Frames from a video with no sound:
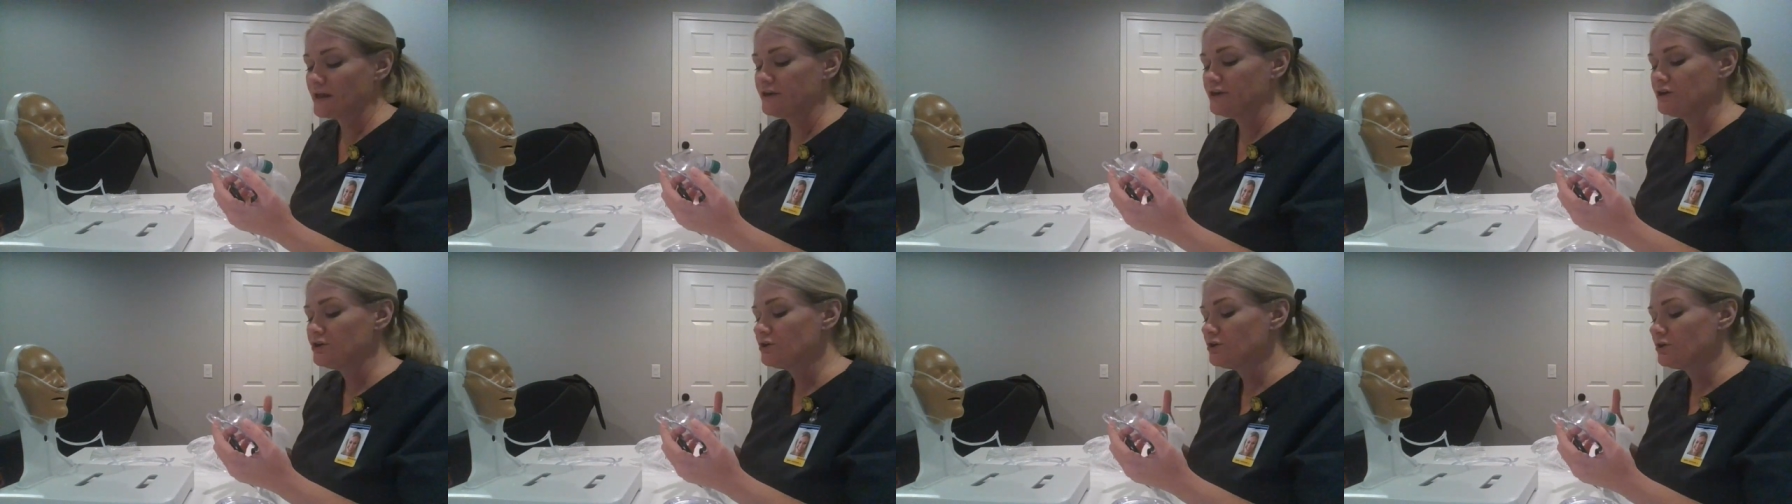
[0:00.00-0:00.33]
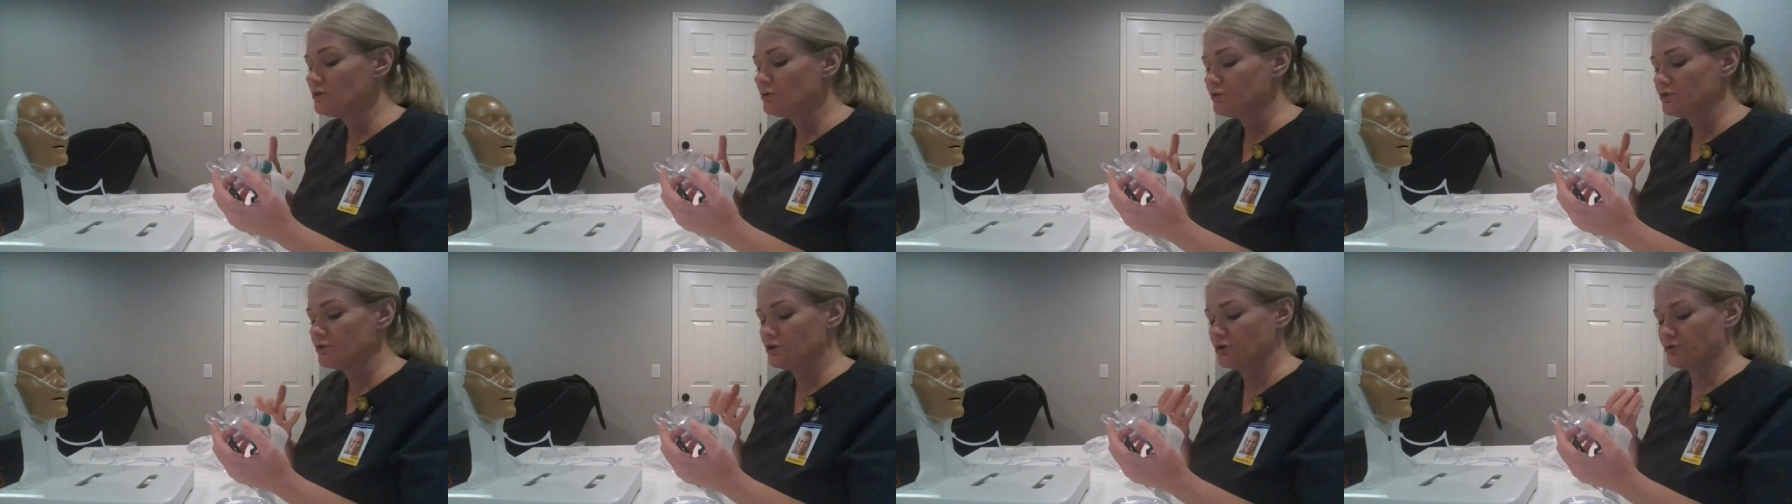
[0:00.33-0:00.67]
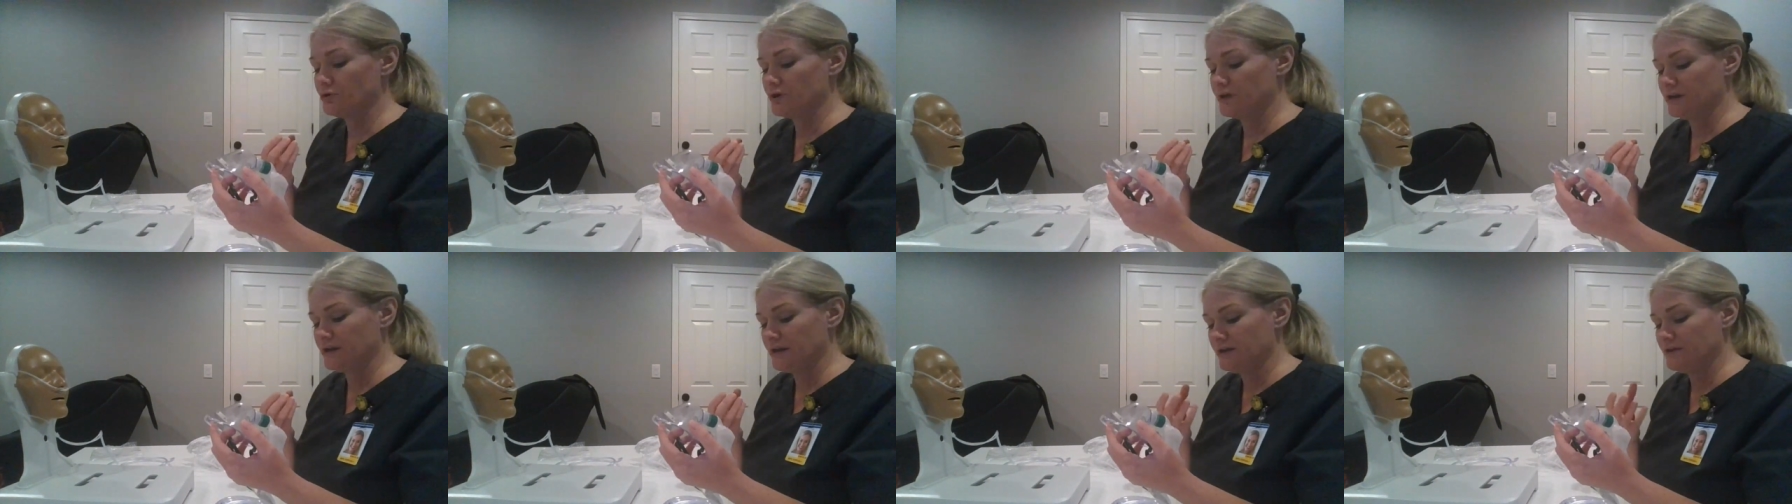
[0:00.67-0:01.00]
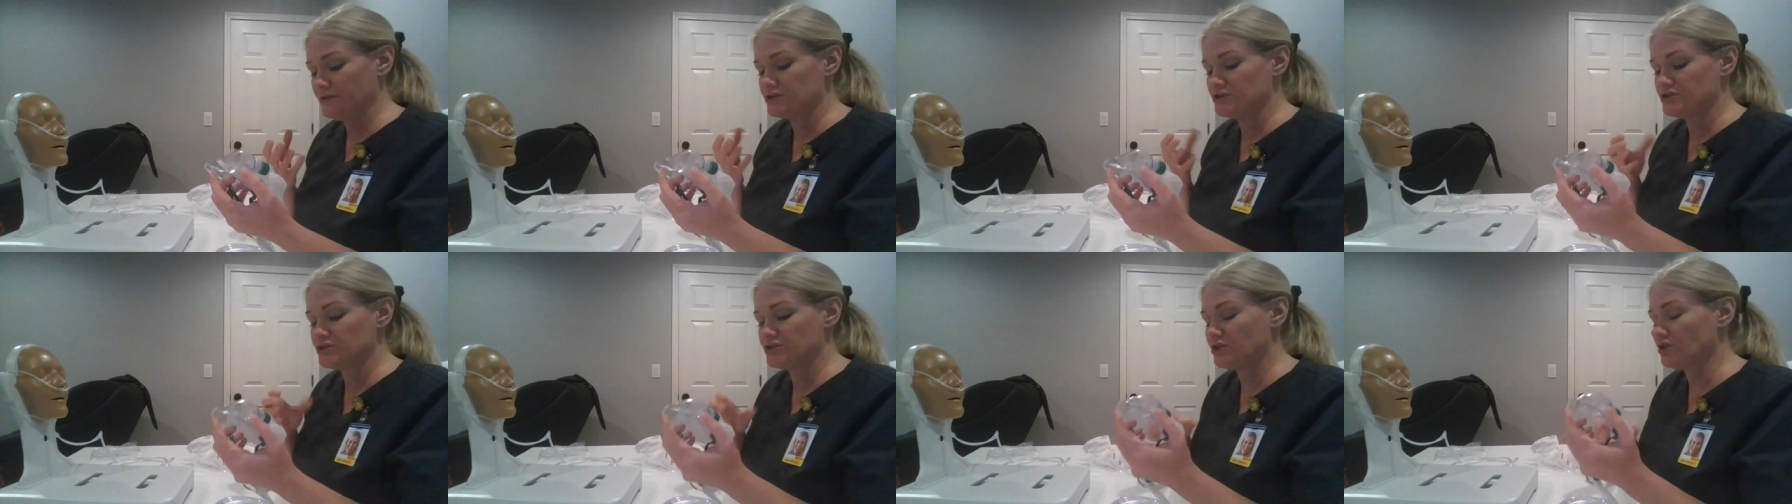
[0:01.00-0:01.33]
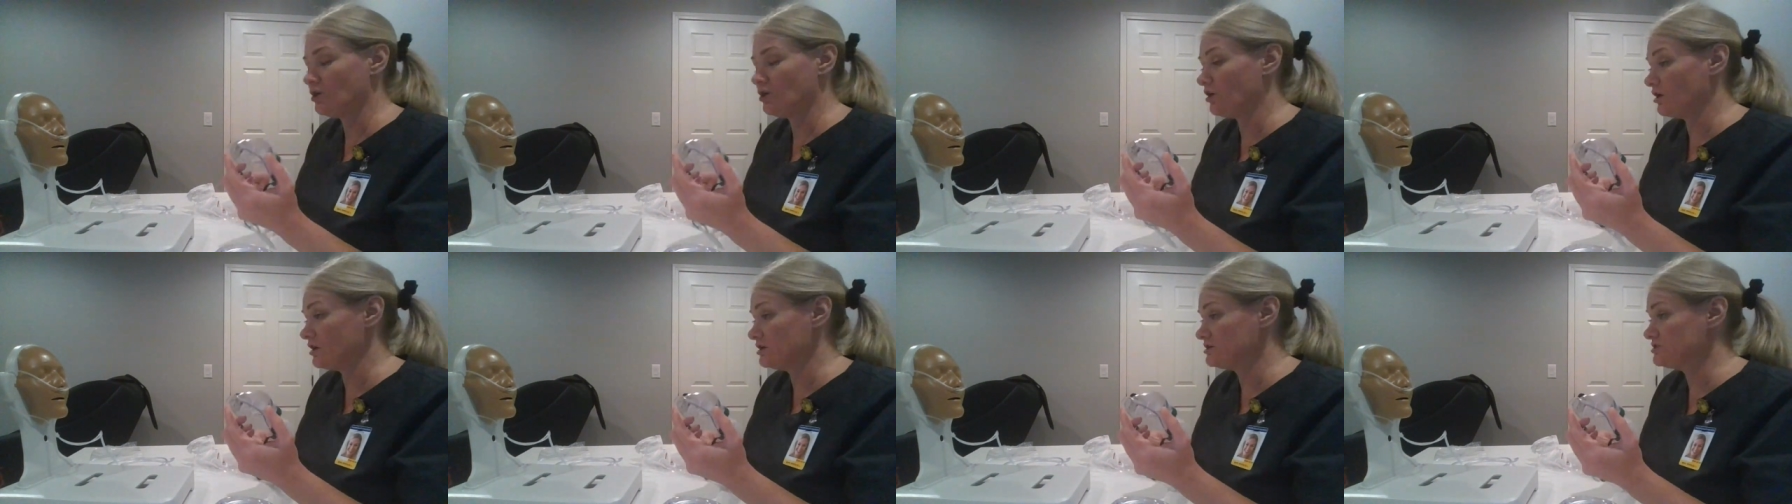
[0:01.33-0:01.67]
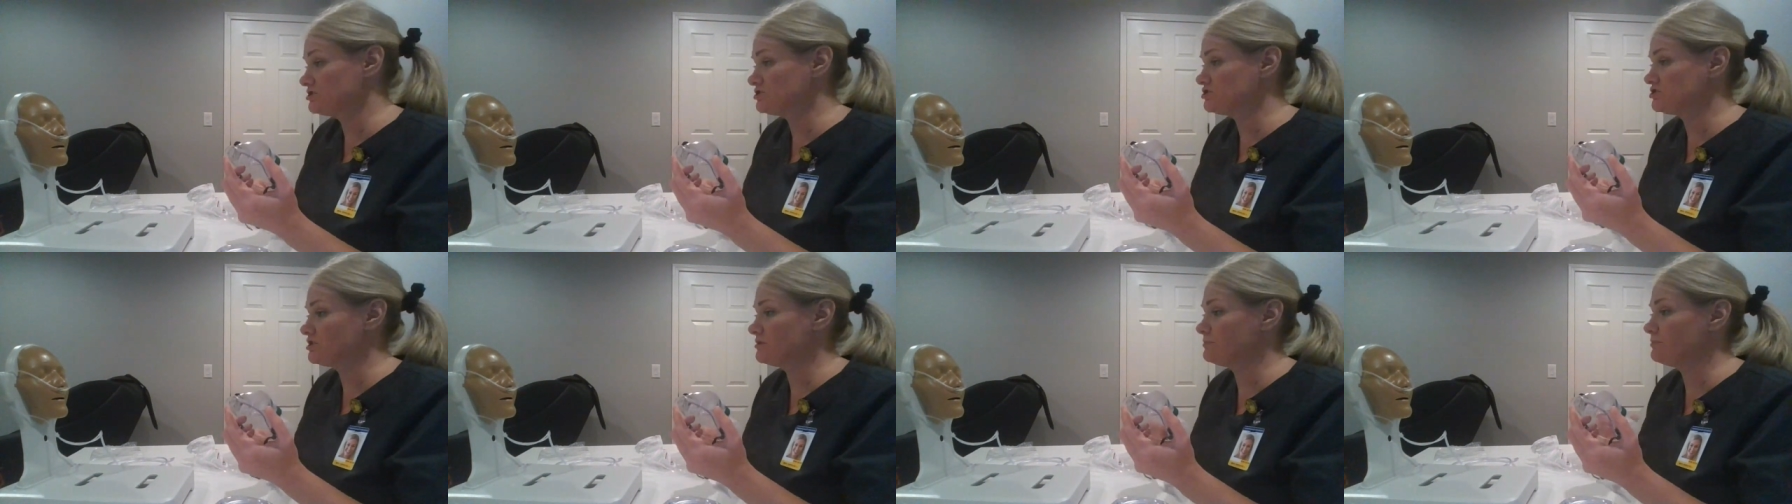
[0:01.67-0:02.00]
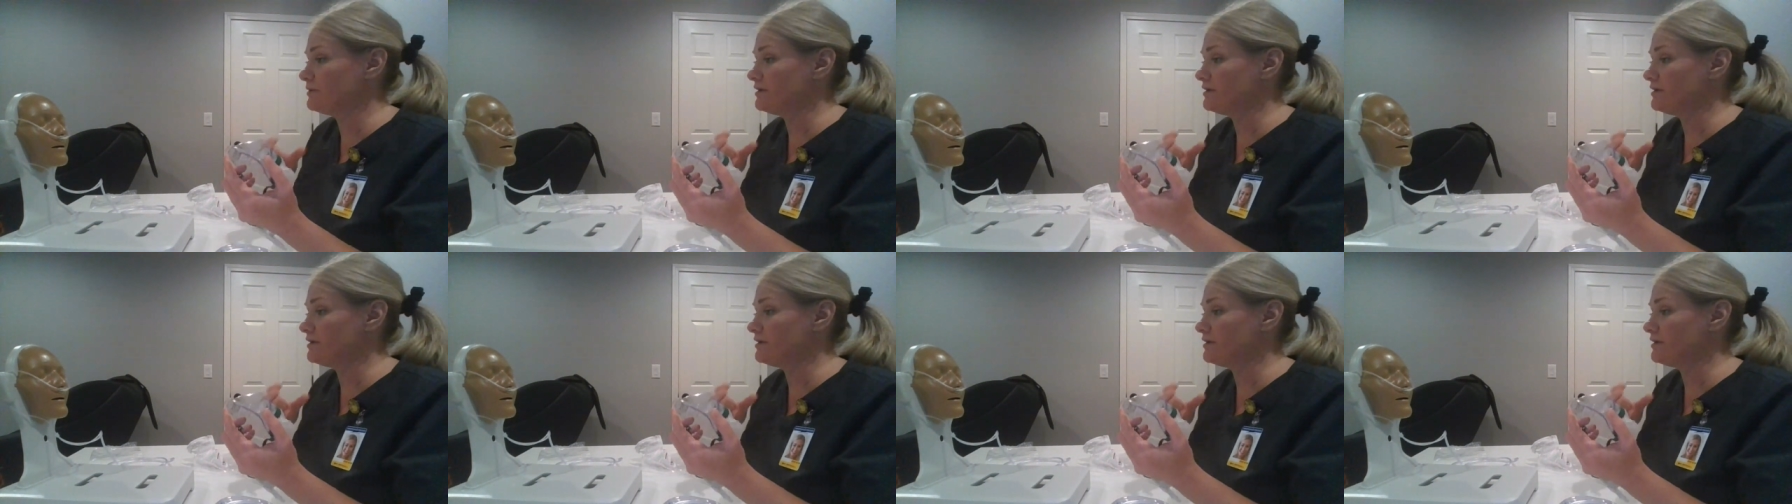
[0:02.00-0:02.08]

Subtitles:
you're getting the oxygen,